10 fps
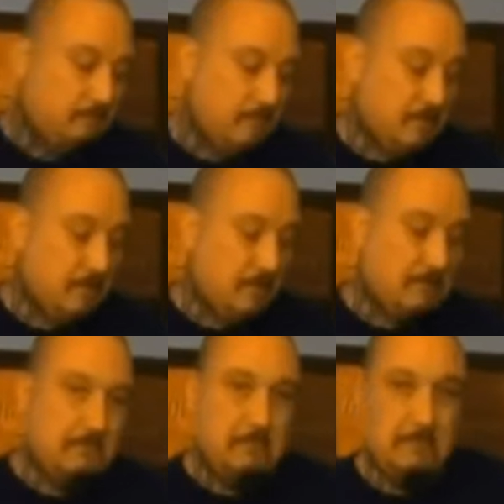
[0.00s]
Damn!
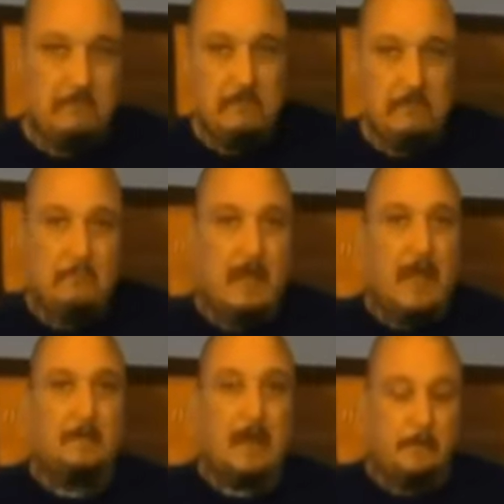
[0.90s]

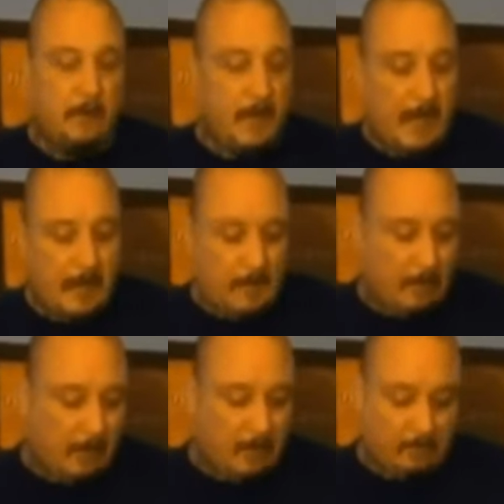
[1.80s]
I, I probably added
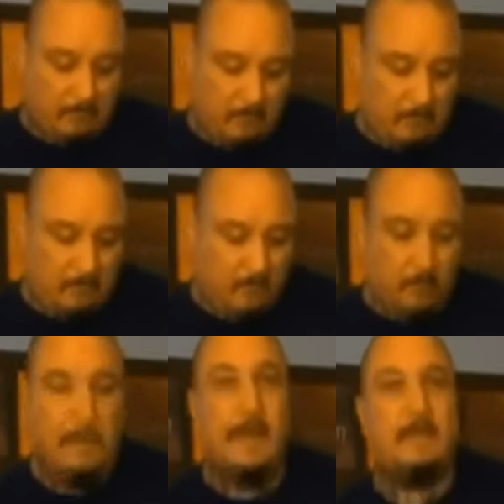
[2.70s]
about two
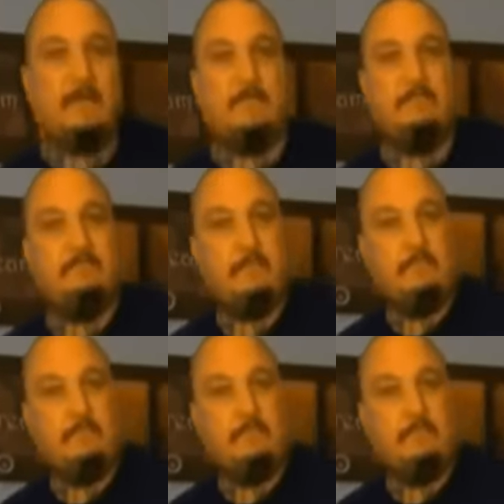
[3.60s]
bags of,